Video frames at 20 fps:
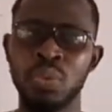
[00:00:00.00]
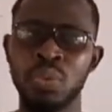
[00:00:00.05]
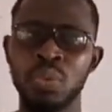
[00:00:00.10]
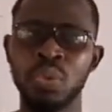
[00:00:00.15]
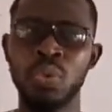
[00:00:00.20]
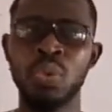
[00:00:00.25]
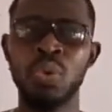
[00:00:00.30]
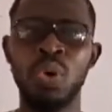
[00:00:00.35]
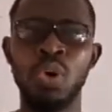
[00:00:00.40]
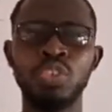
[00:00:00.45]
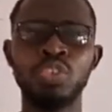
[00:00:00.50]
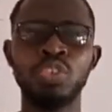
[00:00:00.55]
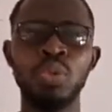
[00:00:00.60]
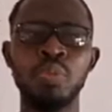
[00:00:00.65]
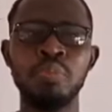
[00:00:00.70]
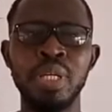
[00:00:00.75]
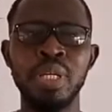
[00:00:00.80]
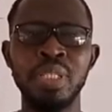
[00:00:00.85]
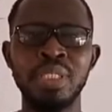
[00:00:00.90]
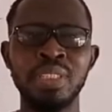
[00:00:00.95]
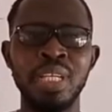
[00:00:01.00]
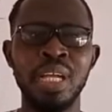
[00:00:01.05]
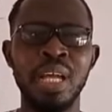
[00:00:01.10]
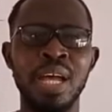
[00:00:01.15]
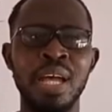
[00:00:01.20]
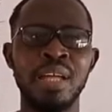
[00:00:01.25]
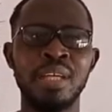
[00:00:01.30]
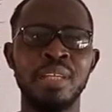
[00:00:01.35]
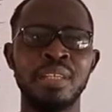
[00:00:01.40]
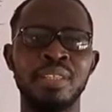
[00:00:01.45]
you will also
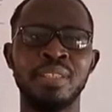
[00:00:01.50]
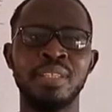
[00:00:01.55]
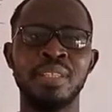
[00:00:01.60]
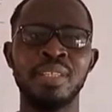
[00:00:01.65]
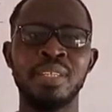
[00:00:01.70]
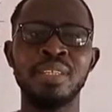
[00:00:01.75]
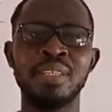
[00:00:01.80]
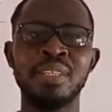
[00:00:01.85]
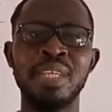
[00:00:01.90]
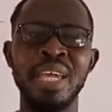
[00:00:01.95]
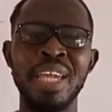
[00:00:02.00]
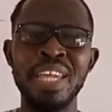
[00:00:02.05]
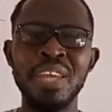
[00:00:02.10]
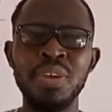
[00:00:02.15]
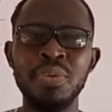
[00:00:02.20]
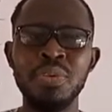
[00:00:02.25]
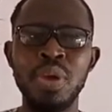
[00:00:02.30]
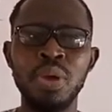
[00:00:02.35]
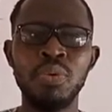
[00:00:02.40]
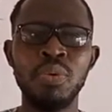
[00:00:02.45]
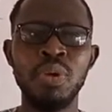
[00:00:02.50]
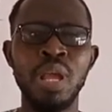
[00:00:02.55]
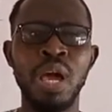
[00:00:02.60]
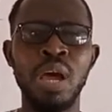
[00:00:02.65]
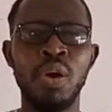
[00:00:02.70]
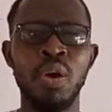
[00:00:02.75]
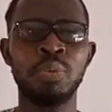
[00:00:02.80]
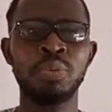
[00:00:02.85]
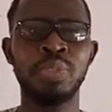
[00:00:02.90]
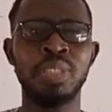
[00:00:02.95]
measure the irregular
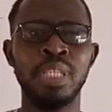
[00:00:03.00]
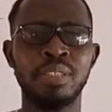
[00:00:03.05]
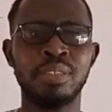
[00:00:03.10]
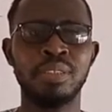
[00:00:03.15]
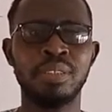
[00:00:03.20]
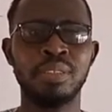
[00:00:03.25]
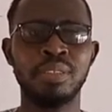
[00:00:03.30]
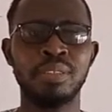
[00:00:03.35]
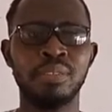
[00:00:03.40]
object,